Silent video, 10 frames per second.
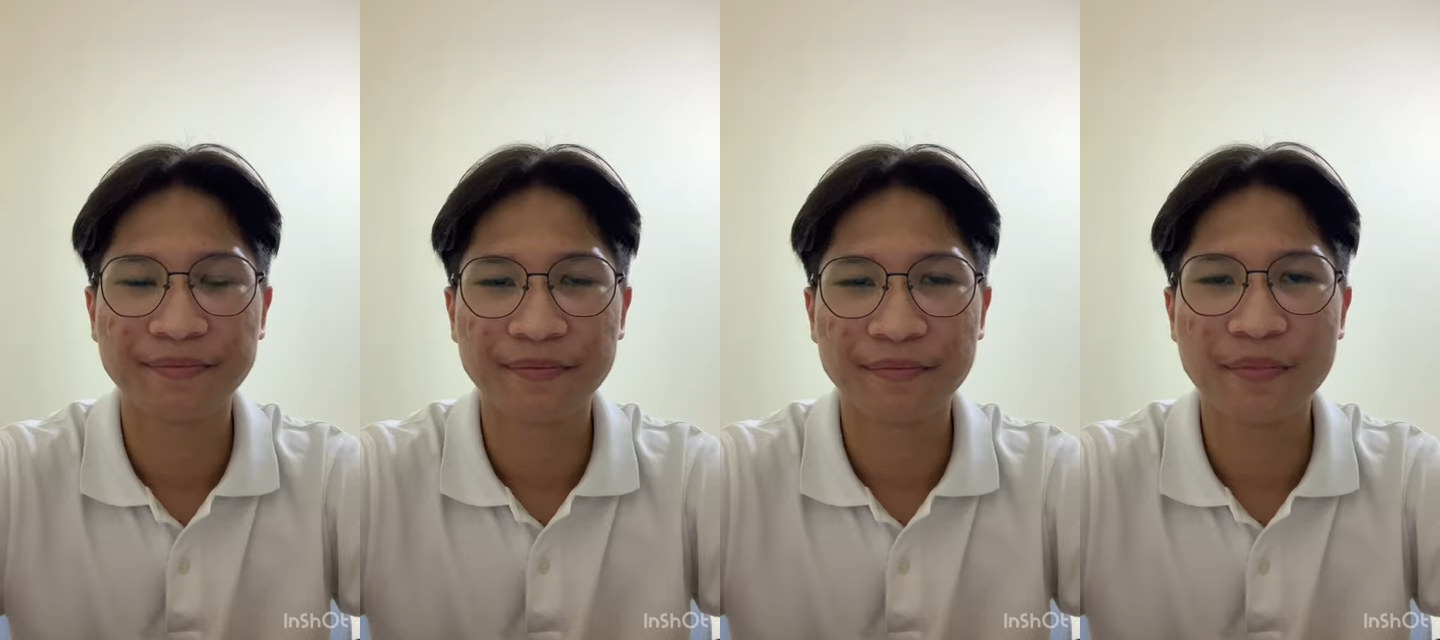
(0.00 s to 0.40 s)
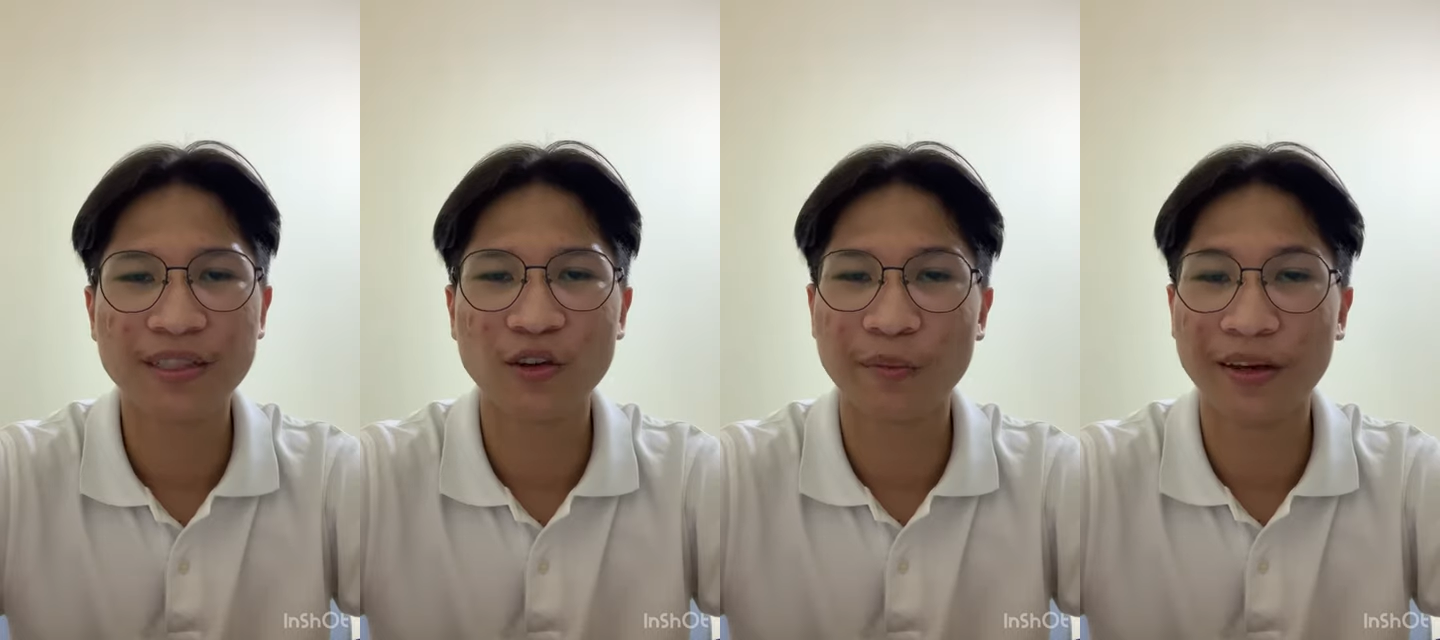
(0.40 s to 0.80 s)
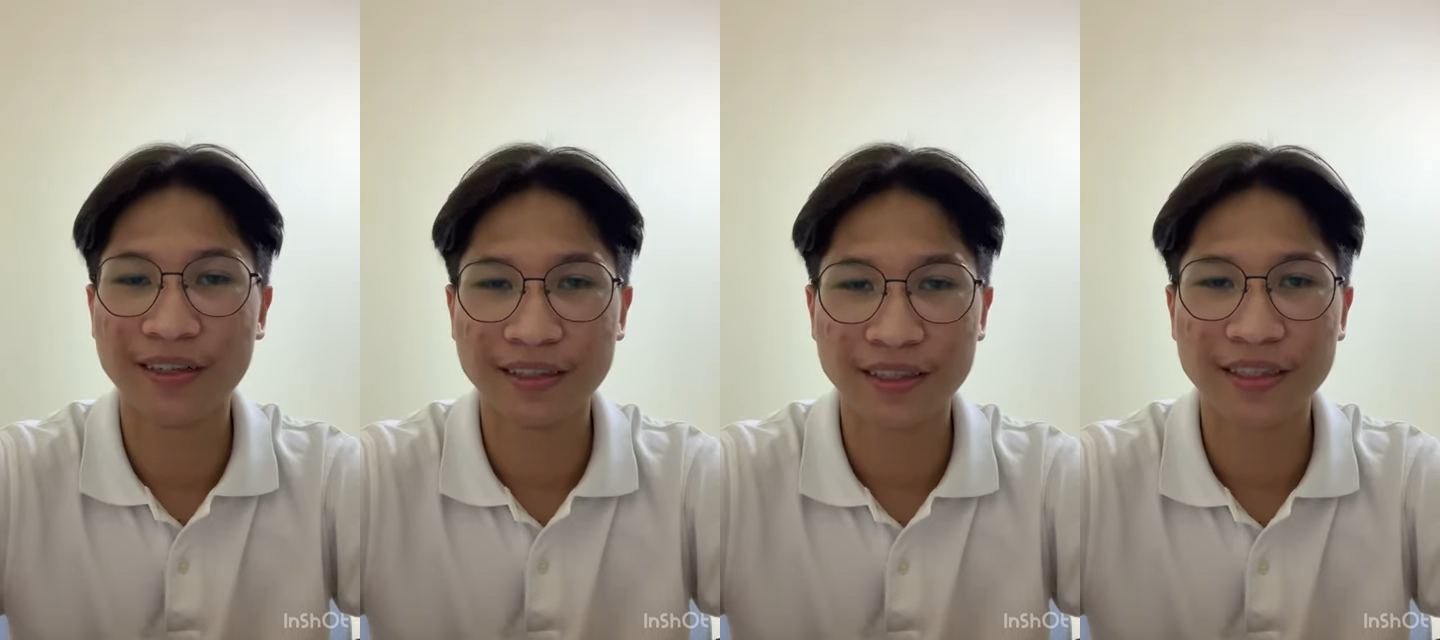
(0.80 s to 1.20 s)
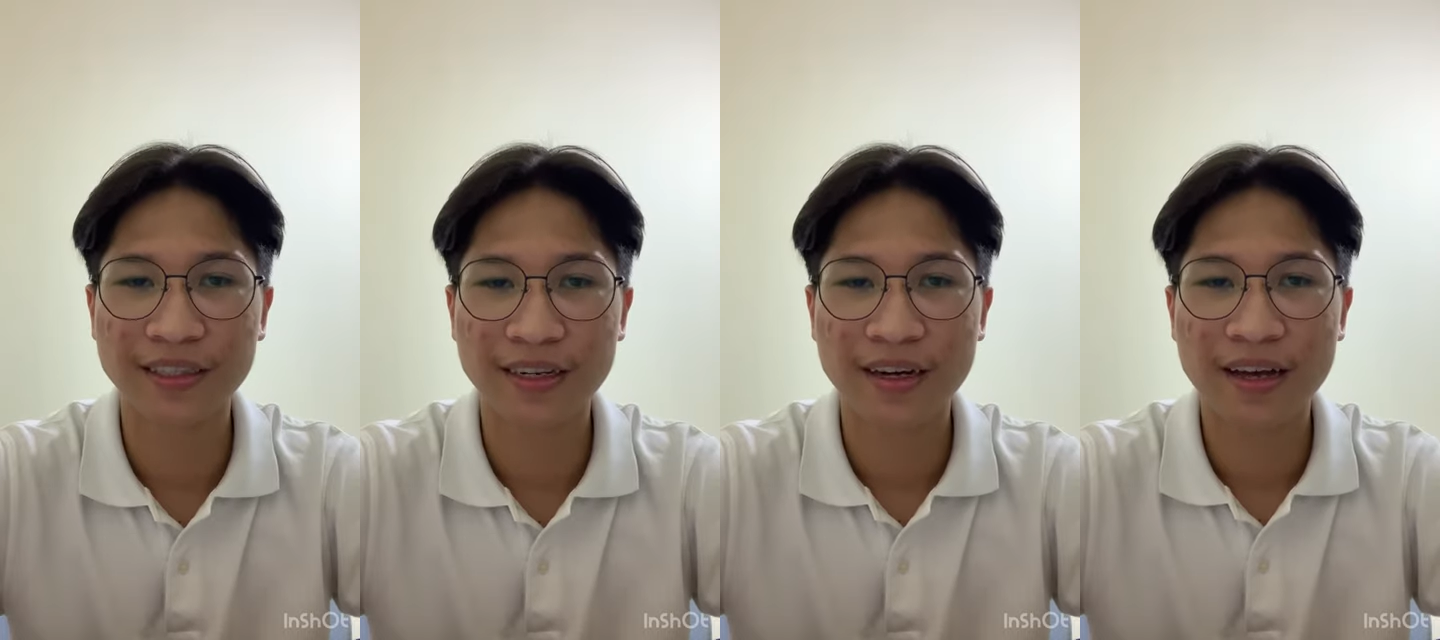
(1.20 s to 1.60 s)
Based on my research,
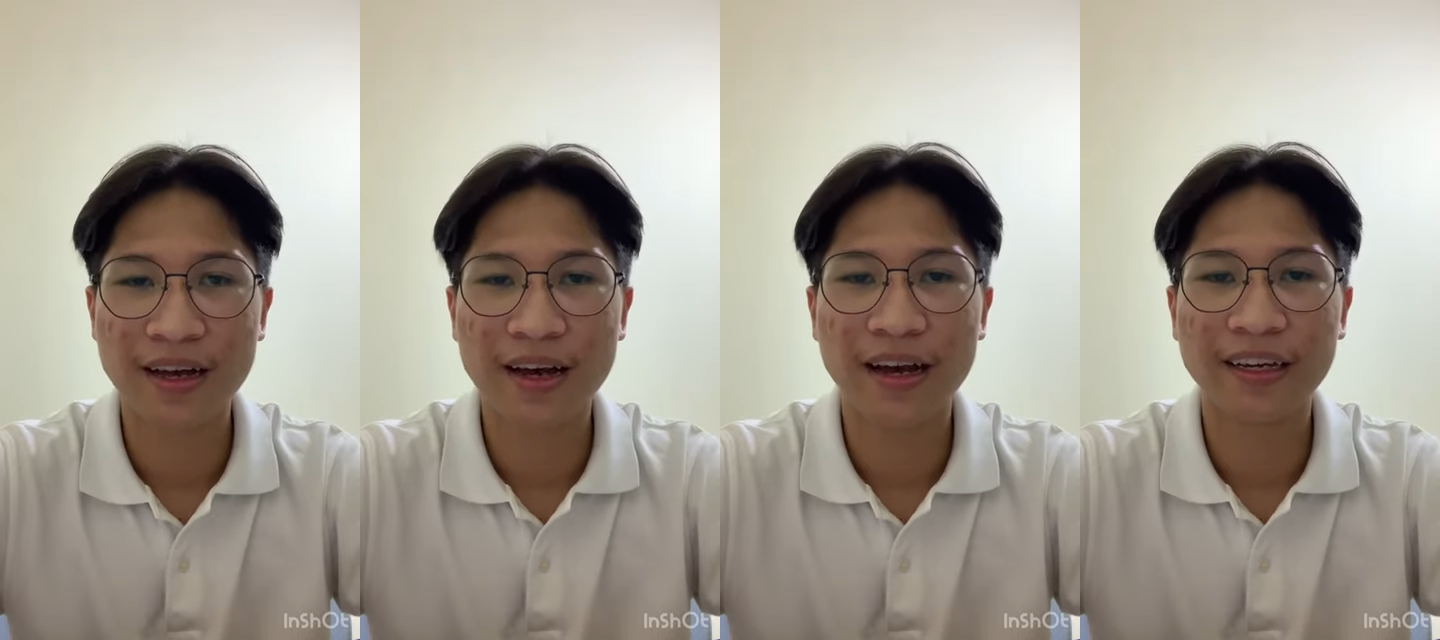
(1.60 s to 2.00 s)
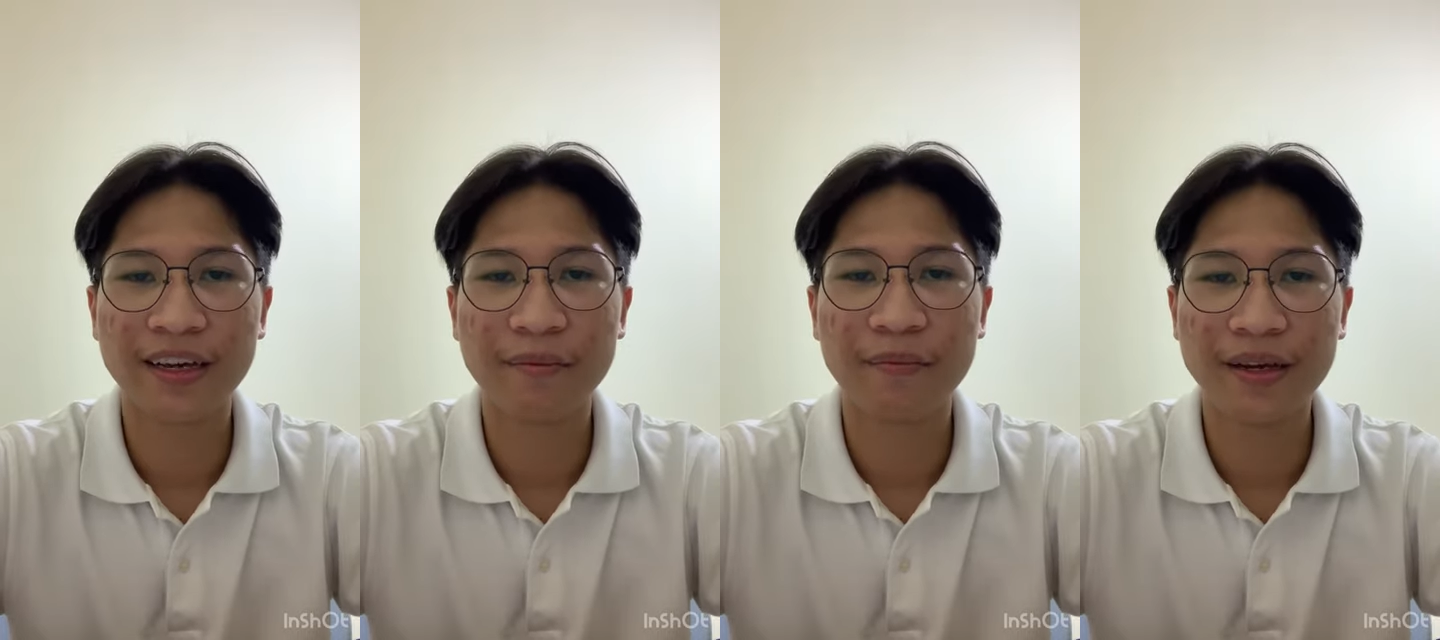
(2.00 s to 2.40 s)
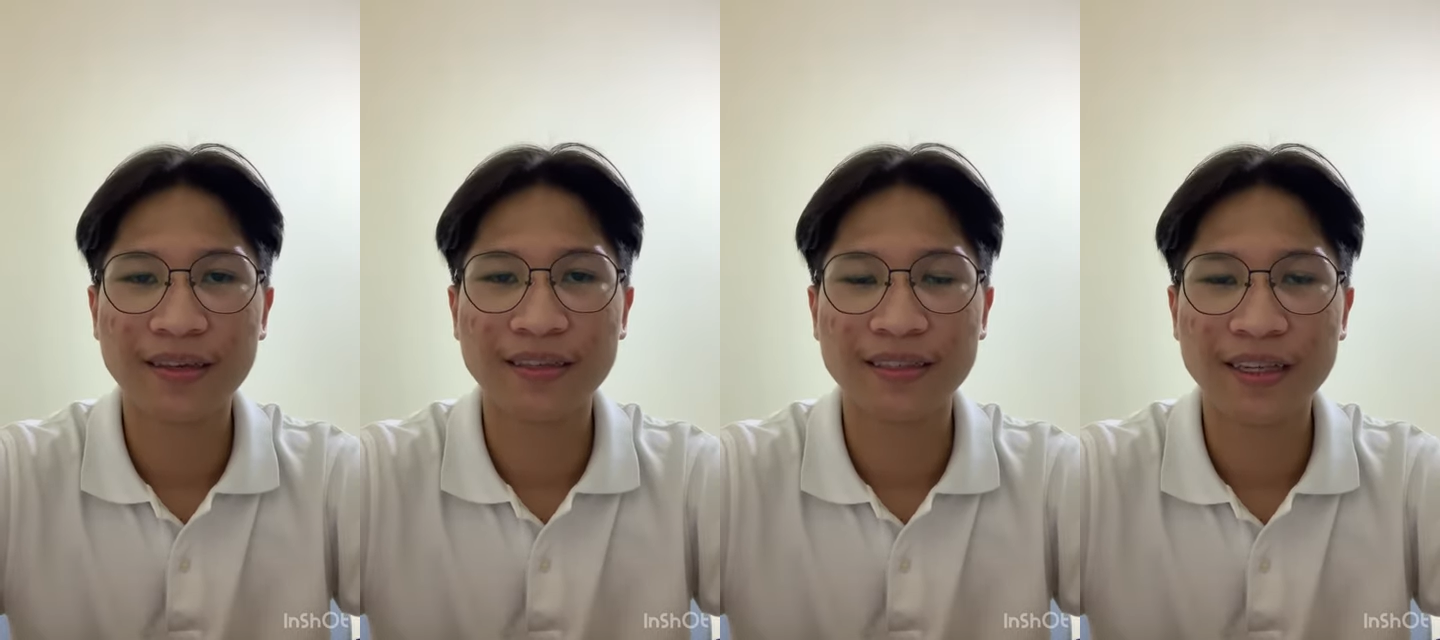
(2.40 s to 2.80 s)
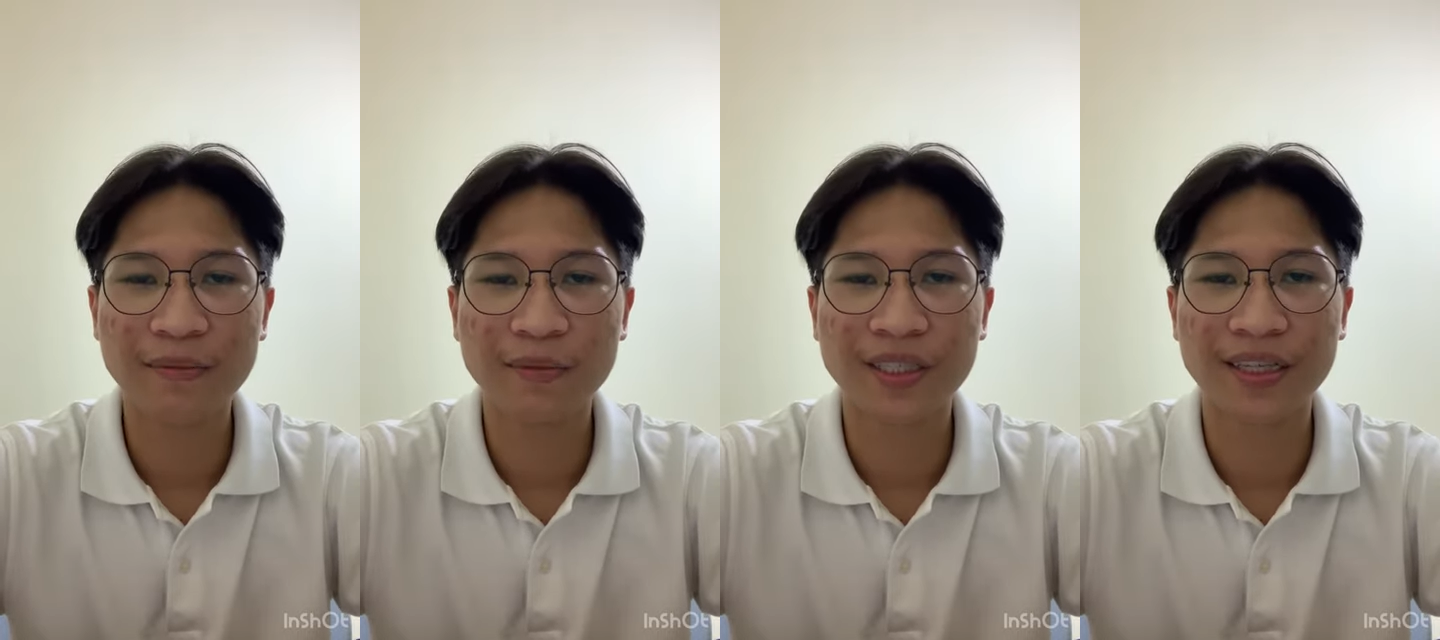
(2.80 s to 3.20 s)
I can make the same
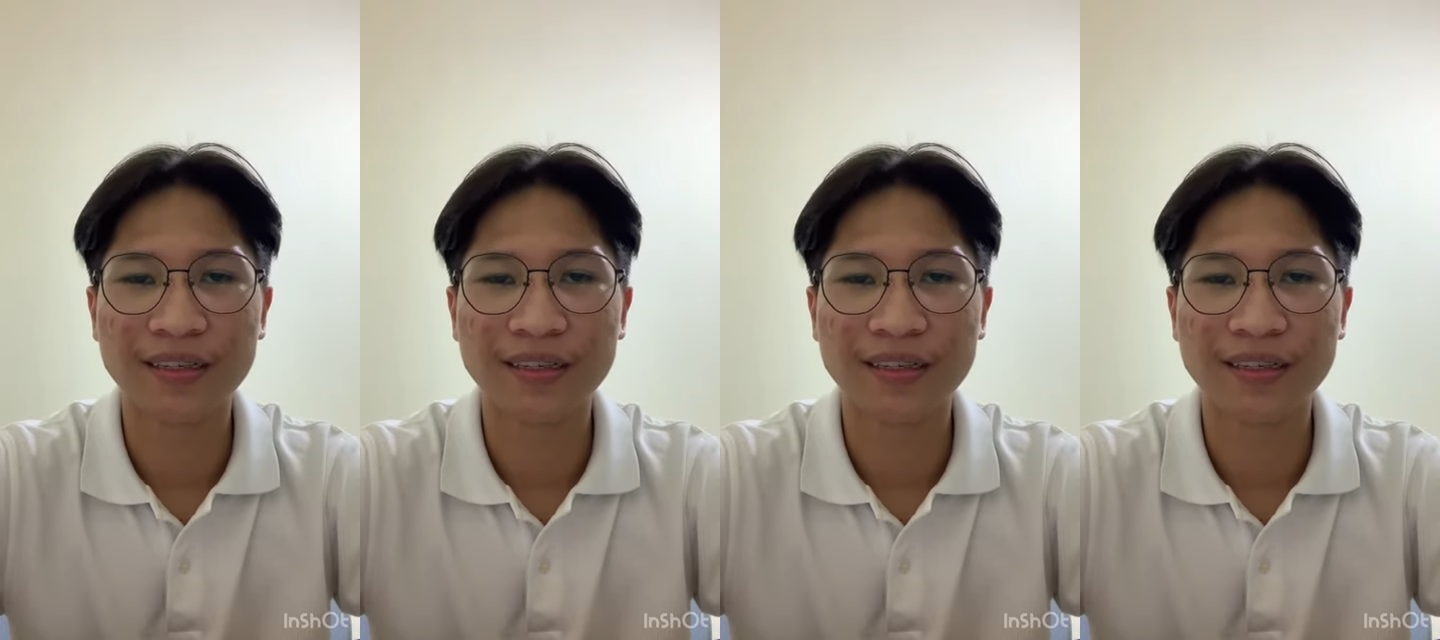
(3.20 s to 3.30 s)
shell